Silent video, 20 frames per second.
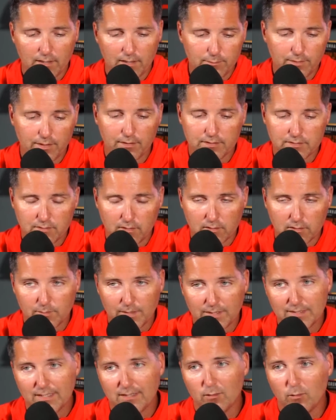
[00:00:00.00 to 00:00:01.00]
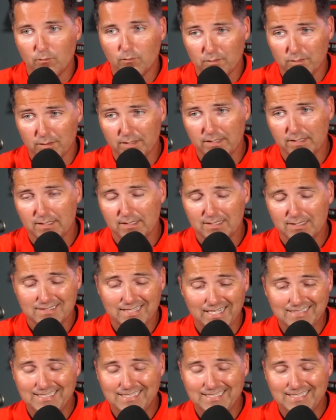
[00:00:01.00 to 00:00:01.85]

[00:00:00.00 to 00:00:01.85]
We already talked about that. Hopefully, he's got